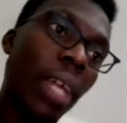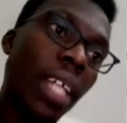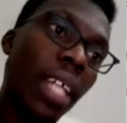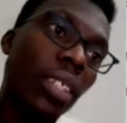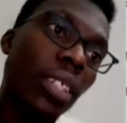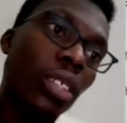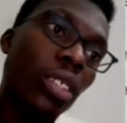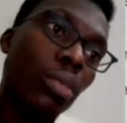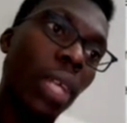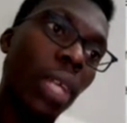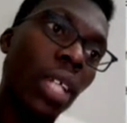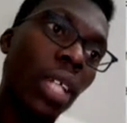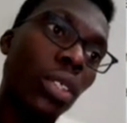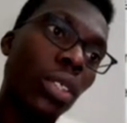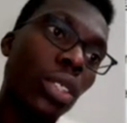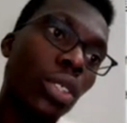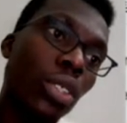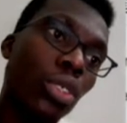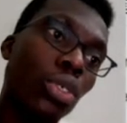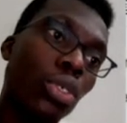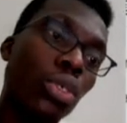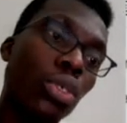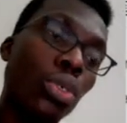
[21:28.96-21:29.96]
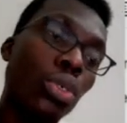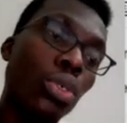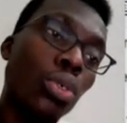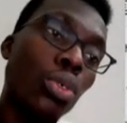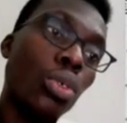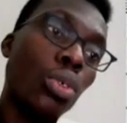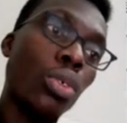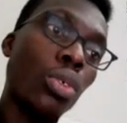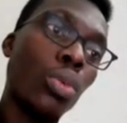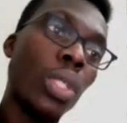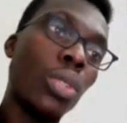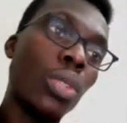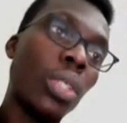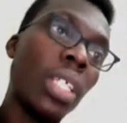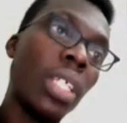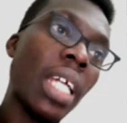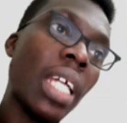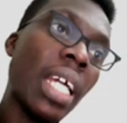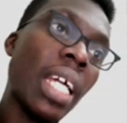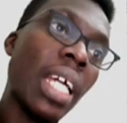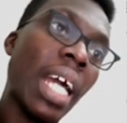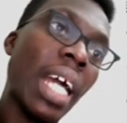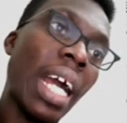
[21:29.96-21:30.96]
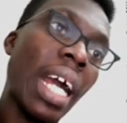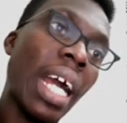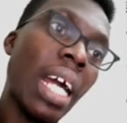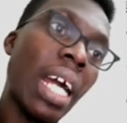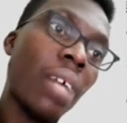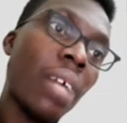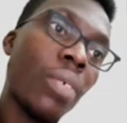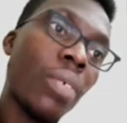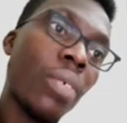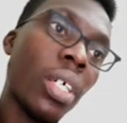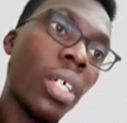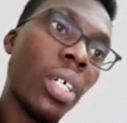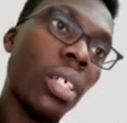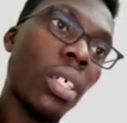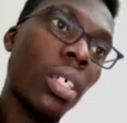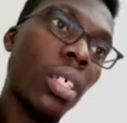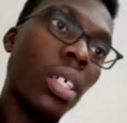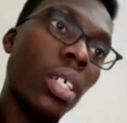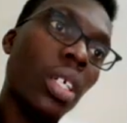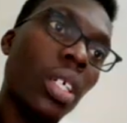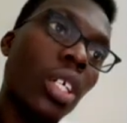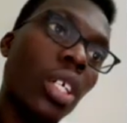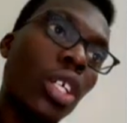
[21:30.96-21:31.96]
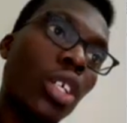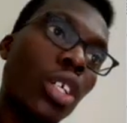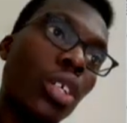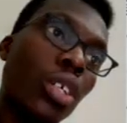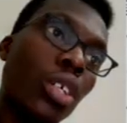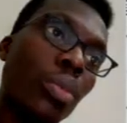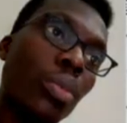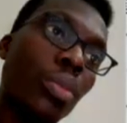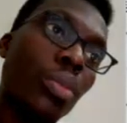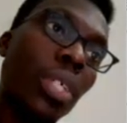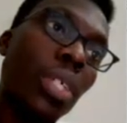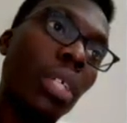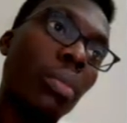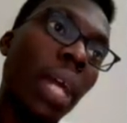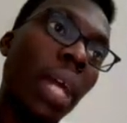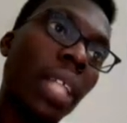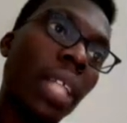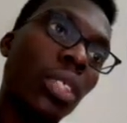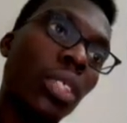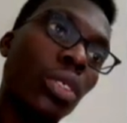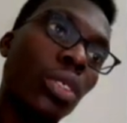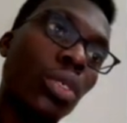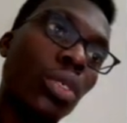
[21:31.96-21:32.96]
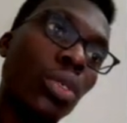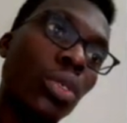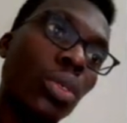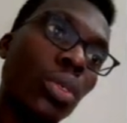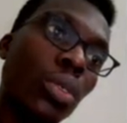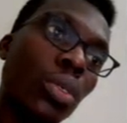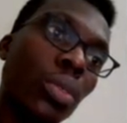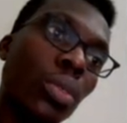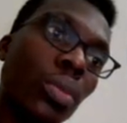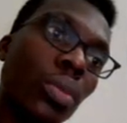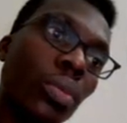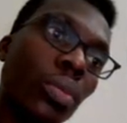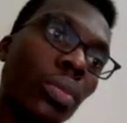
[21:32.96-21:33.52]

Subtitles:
meiosis 2, which we then have PMAT 2.